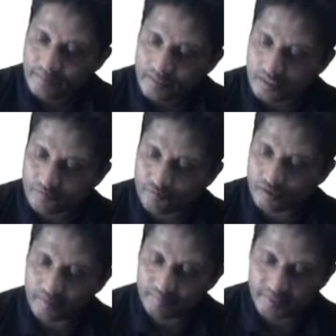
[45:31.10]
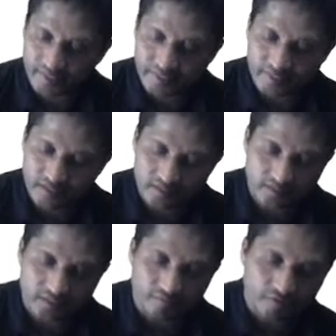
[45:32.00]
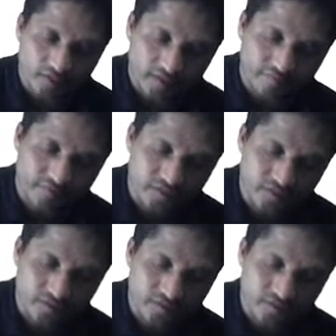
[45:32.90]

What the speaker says: Therefore, let me write here. Therefore, f is